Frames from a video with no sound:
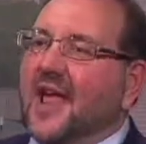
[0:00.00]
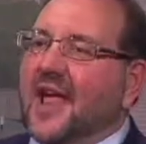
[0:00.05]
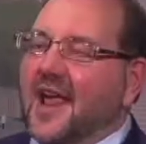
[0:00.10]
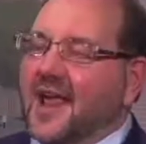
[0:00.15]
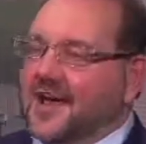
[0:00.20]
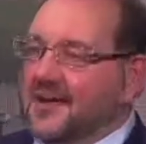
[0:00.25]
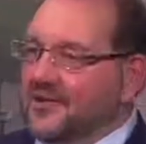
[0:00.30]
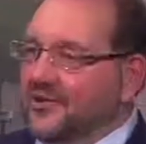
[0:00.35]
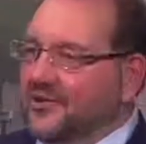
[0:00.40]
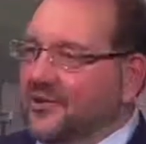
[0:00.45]

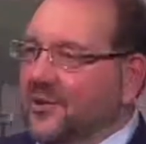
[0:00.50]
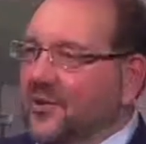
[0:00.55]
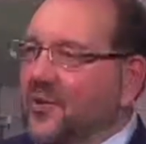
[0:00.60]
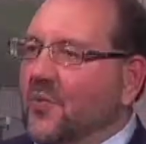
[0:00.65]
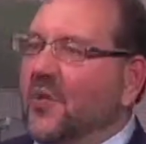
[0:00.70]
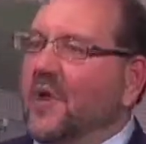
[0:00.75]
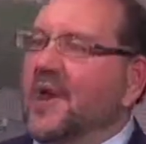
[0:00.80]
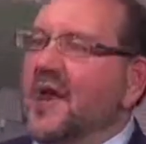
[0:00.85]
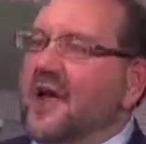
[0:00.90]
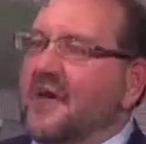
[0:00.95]
And so
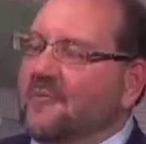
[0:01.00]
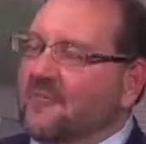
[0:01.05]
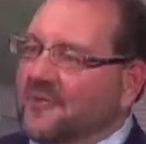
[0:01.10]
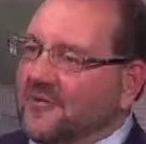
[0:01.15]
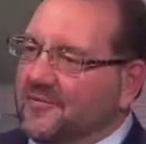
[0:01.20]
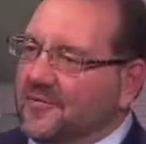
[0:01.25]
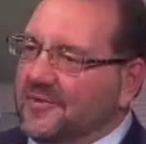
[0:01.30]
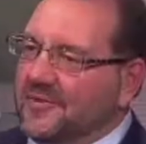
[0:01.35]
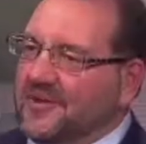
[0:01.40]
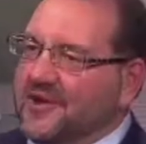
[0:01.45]
what
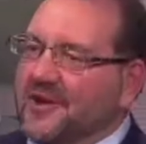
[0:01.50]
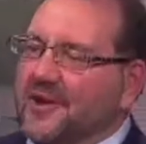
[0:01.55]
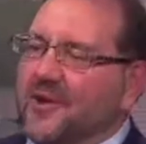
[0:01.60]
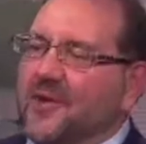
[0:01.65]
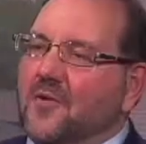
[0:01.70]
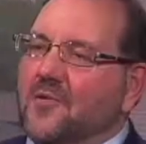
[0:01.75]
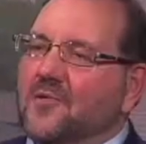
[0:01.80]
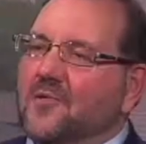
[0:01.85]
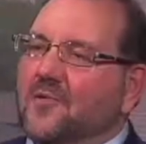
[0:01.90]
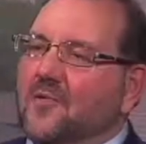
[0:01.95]
happened in
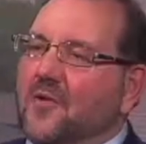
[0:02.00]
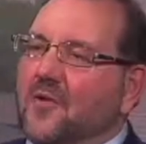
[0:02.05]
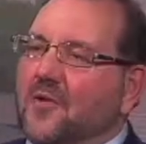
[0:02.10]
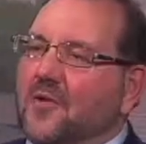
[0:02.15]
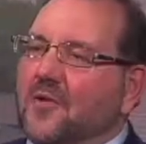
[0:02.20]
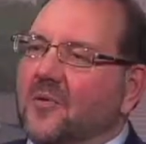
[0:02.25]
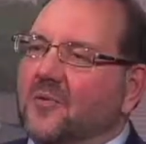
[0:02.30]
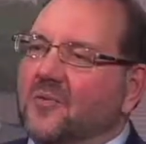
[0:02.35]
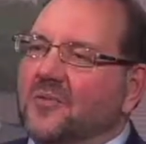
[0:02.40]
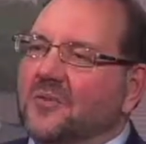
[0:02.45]

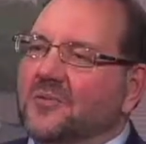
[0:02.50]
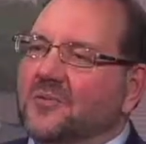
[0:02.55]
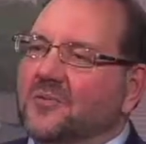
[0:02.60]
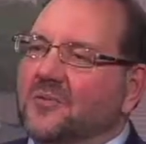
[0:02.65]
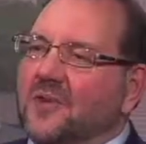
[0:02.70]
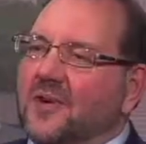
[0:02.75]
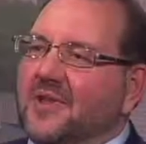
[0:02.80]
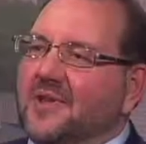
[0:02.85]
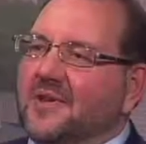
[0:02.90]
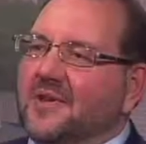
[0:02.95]
'04 was
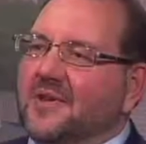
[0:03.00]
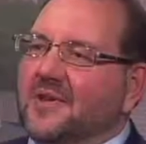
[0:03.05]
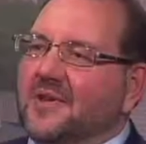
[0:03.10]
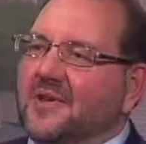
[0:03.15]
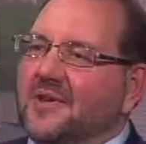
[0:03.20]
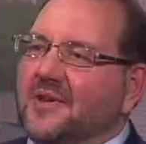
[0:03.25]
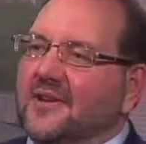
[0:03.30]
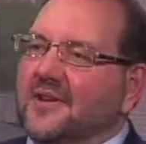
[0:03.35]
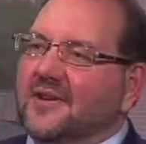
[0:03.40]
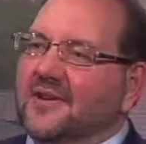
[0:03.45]
when
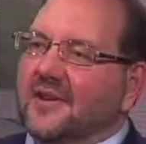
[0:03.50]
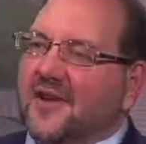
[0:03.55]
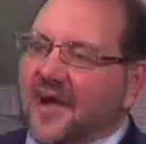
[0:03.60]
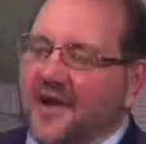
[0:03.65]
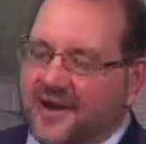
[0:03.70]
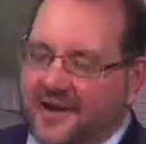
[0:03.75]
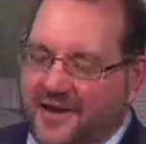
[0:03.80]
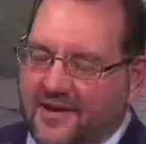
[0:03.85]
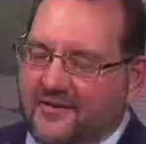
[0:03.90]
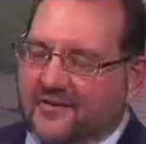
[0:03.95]
the
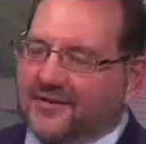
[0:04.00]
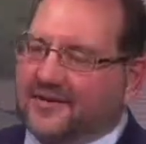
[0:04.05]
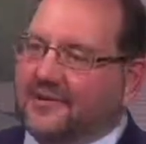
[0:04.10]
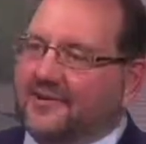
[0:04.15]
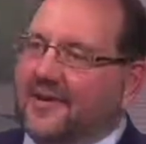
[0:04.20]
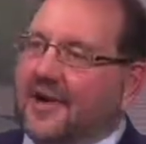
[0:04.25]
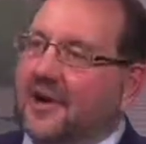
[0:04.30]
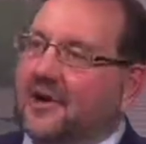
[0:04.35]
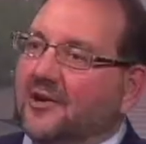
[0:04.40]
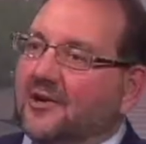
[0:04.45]
high levels
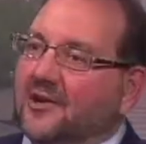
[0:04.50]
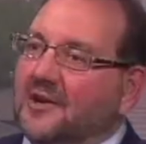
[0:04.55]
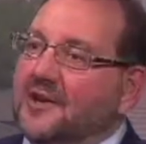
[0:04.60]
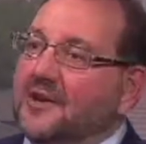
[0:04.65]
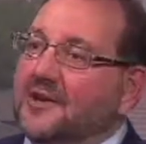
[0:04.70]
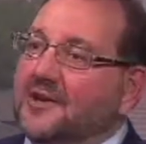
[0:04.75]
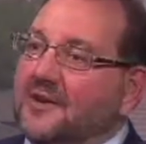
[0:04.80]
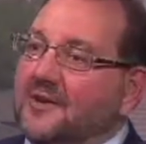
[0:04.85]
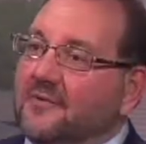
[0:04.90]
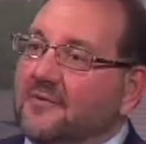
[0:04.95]
of
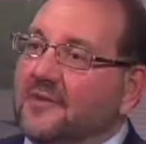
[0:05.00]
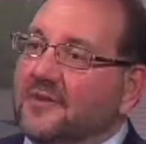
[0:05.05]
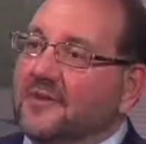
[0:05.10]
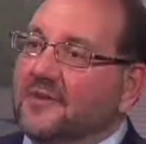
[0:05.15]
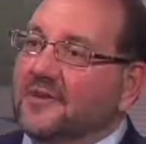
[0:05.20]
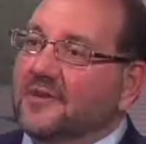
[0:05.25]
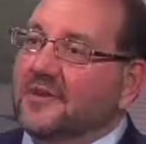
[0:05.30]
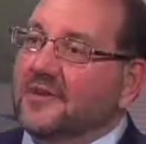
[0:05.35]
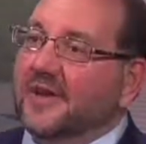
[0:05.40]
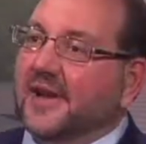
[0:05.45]
alkalinity were
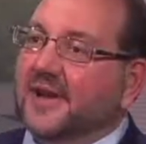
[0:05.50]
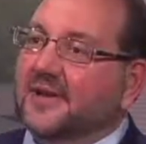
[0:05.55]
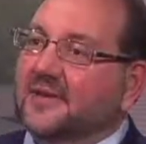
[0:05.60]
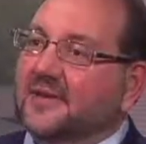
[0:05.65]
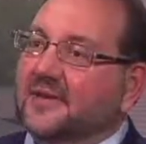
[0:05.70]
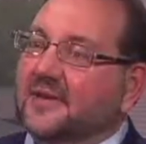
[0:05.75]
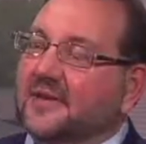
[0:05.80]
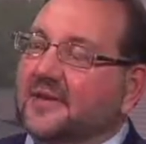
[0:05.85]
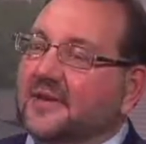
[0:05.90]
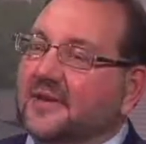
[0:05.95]

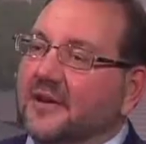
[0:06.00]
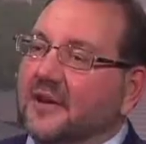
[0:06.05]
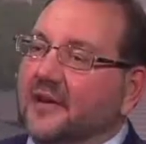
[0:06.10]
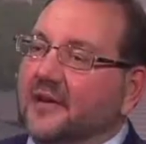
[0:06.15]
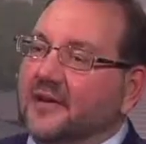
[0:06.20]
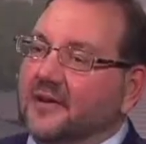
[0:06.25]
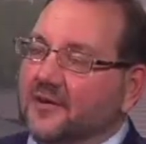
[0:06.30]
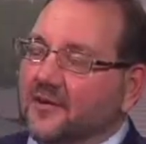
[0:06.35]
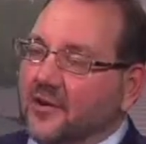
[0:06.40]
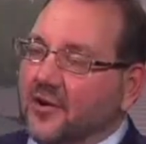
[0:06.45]
detected
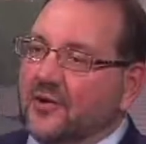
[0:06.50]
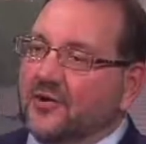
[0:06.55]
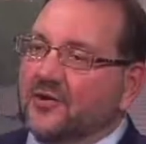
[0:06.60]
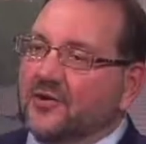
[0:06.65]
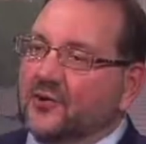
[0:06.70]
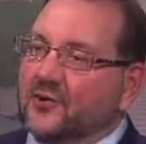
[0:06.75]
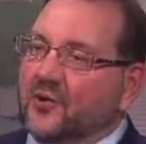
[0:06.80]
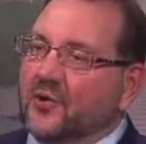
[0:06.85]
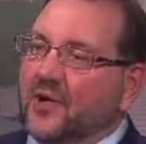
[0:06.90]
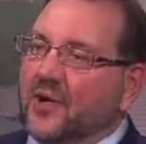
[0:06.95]
along the
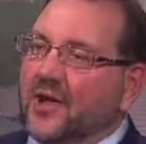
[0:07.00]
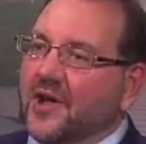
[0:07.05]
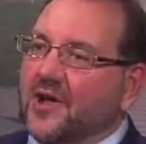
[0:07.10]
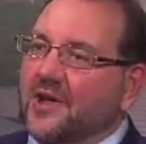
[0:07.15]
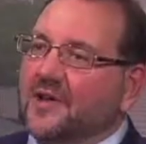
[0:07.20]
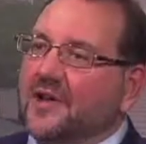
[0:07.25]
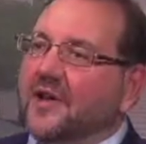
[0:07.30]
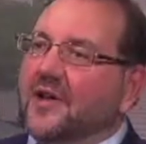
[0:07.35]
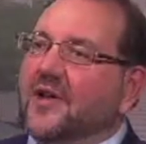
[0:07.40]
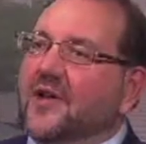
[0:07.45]

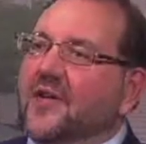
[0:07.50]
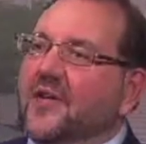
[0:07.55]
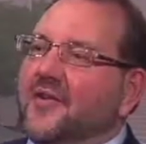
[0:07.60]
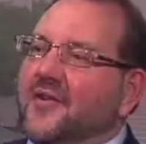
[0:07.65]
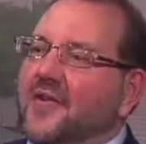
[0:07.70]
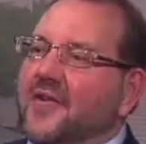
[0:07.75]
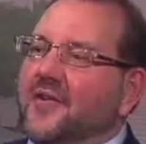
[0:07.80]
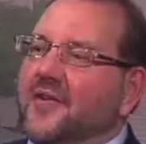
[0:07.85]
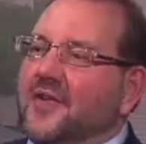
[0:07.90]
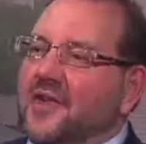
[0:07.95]
shoreline,
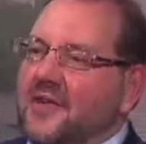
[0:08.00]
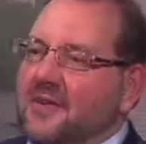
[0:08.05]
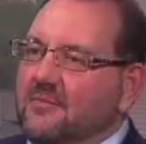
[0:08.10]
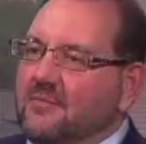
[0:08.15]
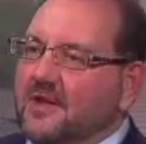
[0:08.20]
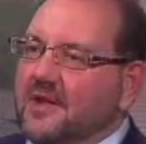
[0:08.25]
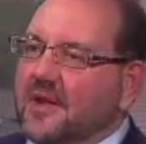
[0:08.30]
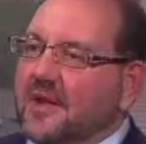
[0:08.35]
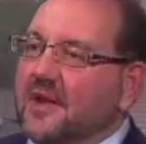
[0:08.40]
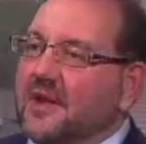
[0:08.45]
then the
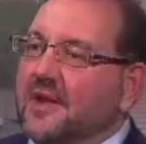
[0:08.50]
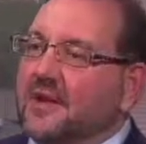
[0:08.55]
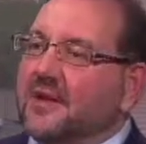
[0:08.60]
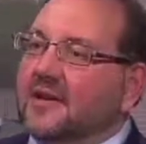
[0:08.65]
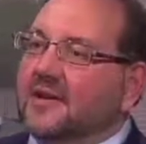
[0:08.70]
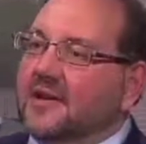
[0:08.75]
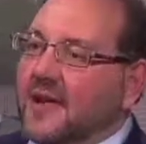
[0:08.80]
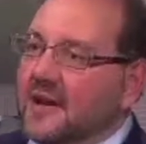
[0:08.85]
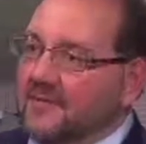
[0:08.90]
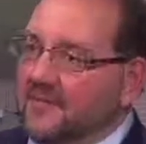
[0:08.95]
EPA
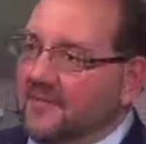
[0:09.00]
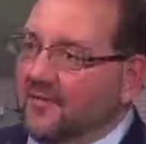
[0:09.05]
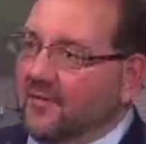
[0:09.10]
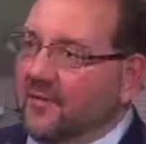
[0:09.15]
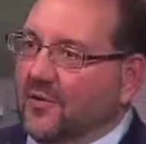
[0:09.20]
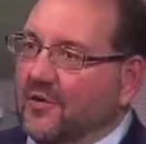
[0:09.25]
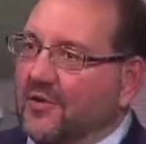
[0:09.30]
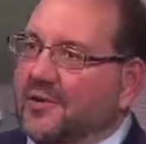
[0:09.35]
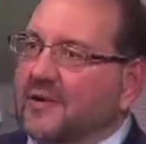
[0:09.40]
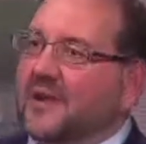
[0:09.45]
came
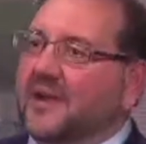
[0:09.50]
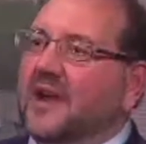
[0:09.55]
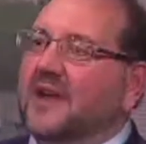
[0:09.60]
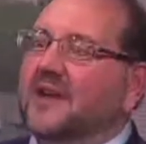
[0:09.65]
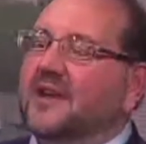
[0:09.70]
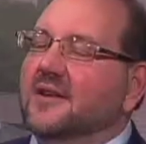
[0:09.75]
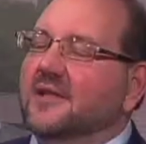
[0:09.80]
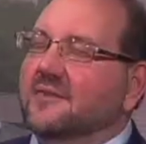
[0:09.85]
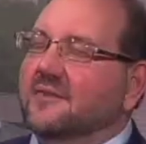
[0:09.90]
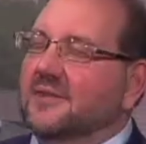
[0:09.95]
forward
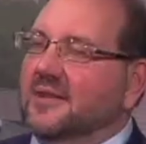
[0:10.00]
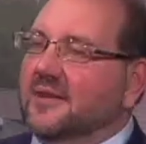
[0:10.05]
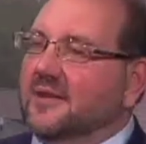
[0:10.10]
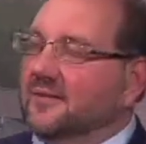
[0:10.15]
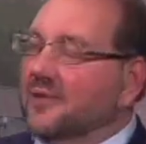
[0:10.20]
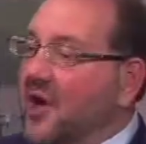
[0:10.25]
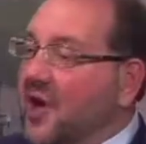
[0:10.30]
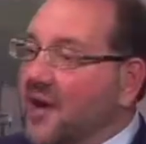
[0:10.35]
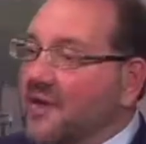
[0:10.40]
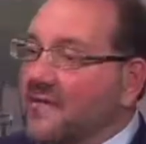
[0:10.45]
and
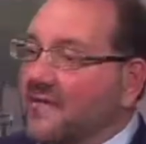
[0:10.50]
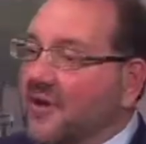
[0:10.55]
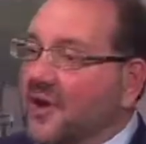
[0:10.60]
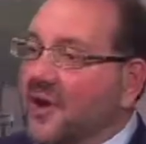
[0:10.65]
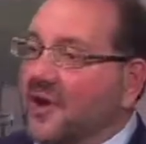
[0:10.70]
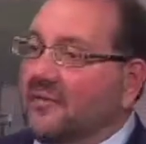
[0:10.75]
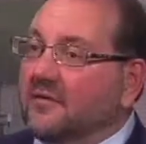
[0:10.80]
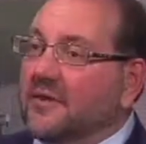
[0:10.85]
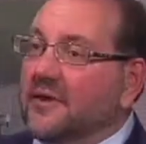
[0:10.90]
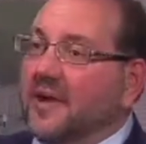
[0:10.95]
got
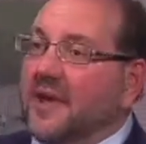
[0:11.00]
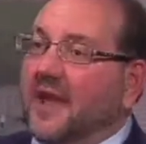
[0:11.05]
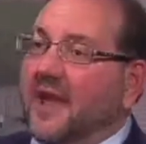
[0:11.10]
involved.